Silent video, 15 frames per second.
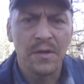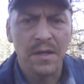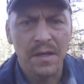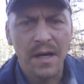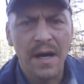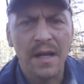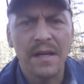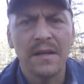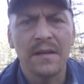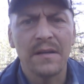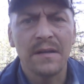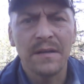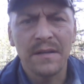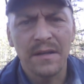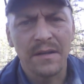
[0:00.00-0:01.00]
you got
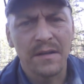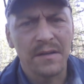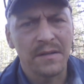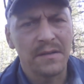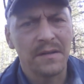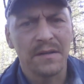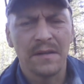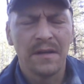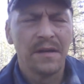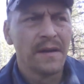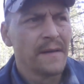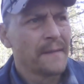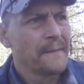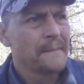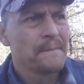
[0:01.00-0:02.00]
here. You know you're,
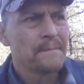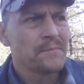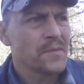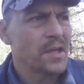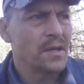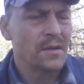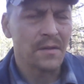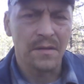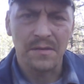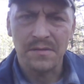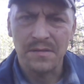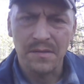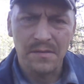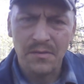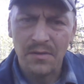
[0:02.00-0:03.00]
you know
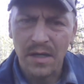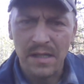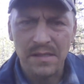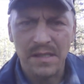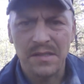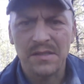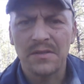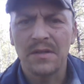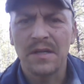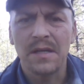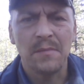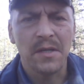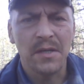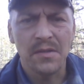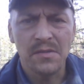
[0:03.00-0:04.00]
there's this crazy
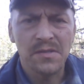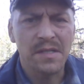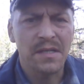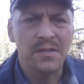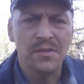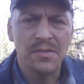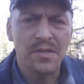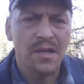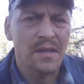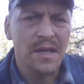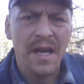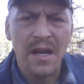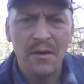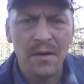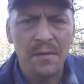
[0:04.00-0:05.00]
screaming. You said you saw the
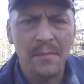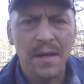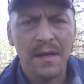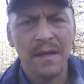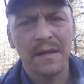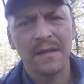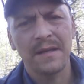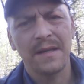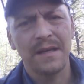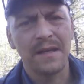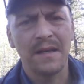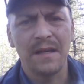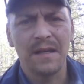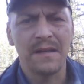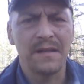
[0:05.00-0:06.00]
hairy man,
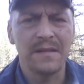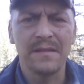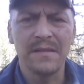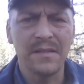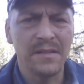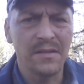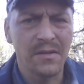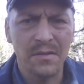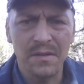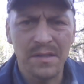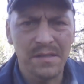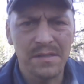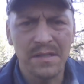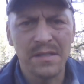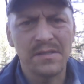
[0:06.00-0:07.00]
and, and you know
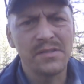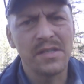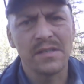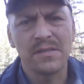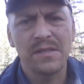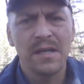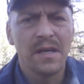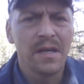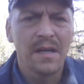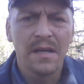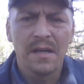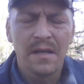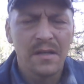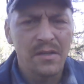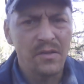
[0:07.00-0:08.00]
it it just
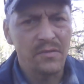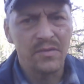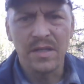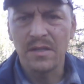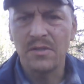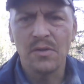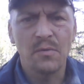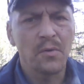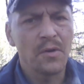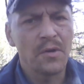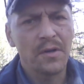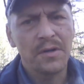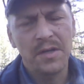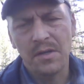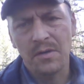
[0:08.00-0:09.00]
you did your
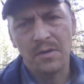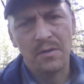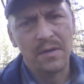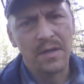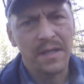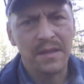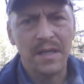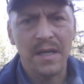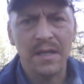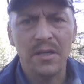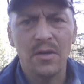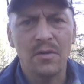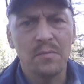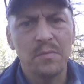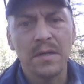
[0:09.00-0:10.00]
work. You know, and I thank
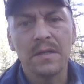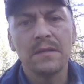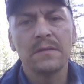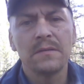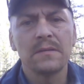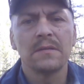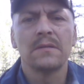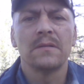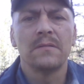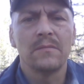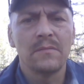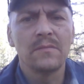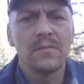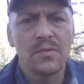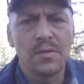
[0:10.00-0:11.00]
you, but
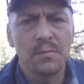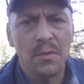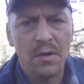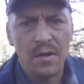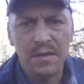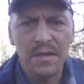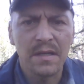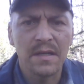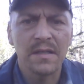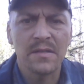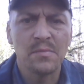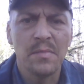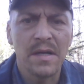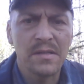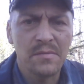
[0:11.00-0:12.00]
tomorrow I think it's
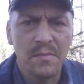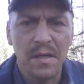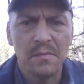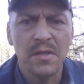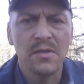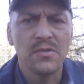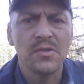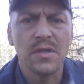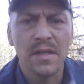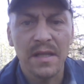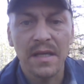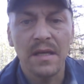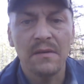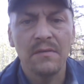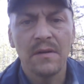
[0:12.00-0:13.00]
best maybe you should
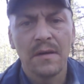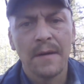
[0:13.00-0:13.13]
leave.